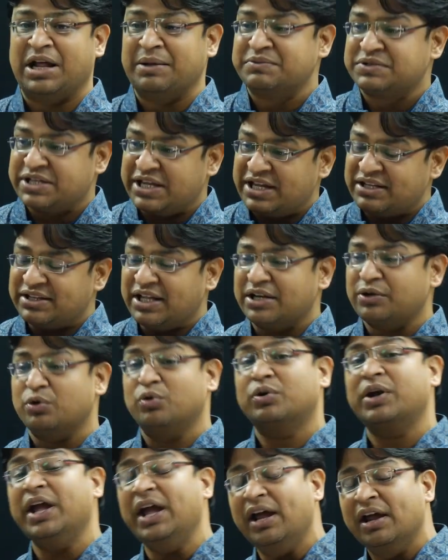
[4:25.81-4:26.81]
I'm saying that,
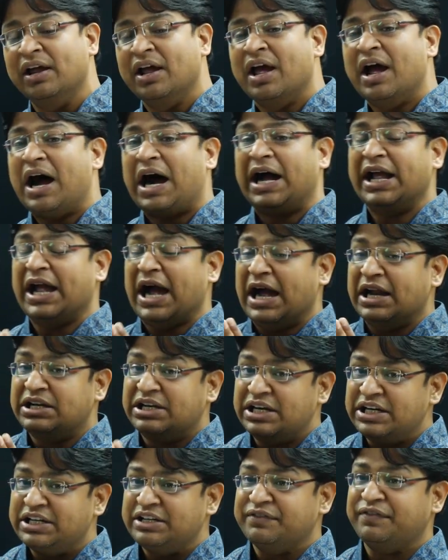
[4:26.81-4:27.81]
okay, I
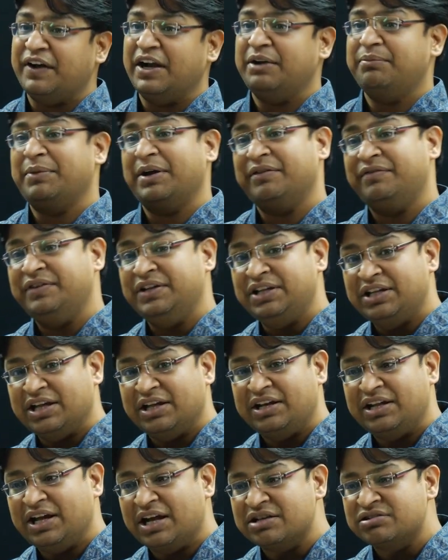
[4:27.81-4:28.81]
identified my weak
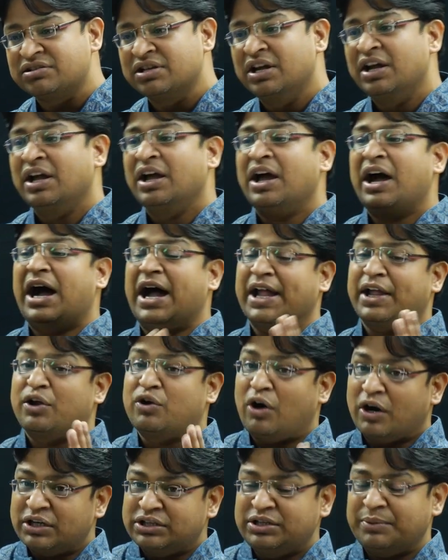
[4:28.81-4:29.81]
areas, I
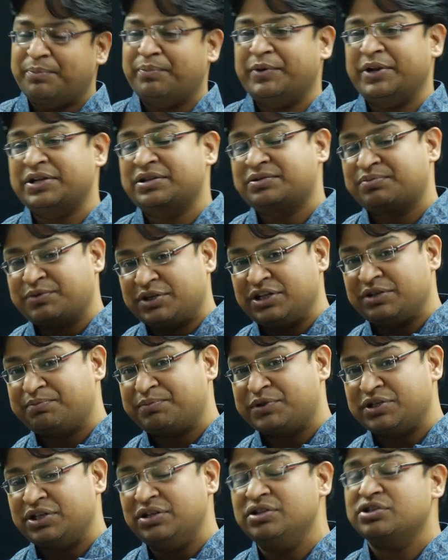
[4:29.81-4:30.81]
got the
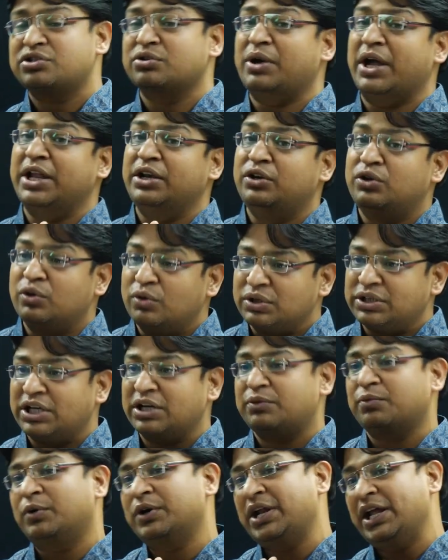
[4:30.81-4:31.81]
prescription, so I know
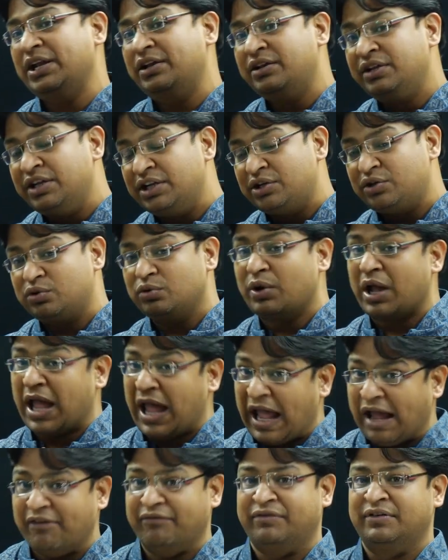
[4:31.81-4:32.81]
that what I need to
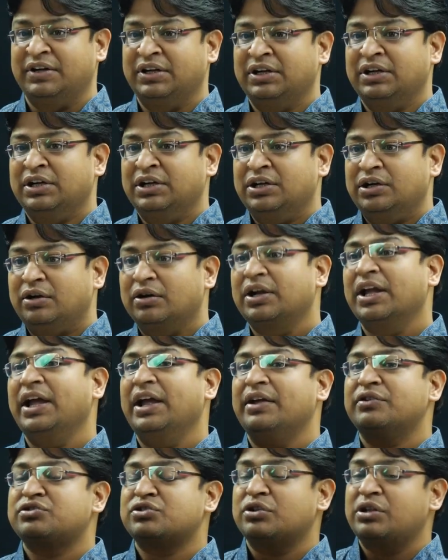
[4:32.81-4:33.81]
have.
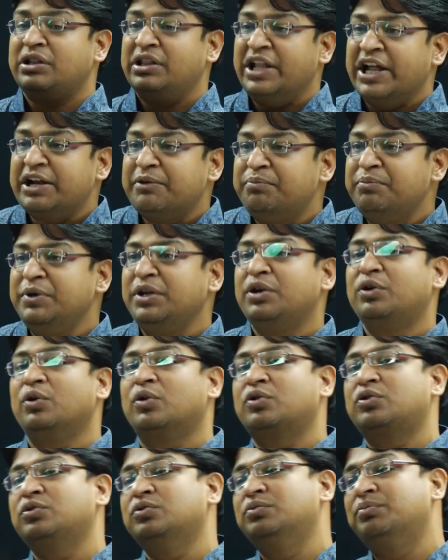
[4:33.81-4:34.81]
Okay, so let me
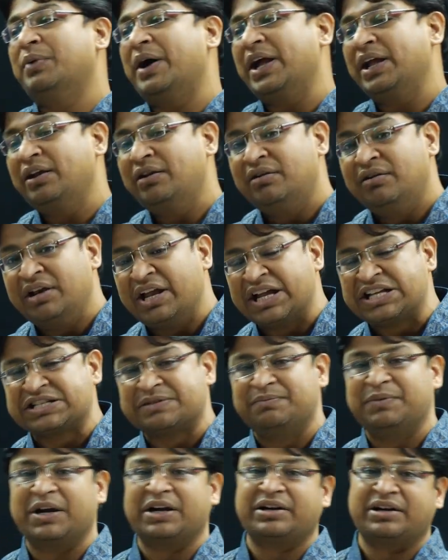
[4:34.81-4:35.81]
go to my
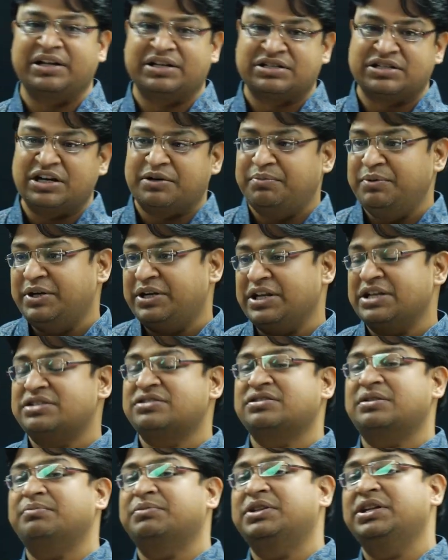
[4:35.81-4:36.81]
next blood test. Let me
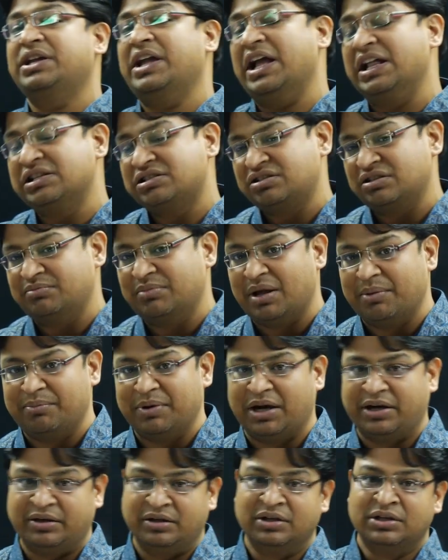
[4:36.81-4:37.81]
test something else in my
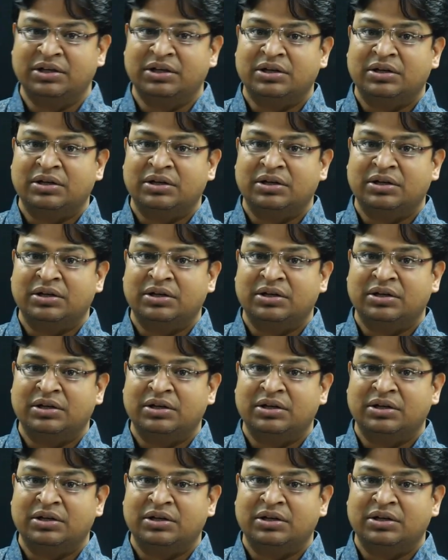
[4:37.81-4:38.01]
blood.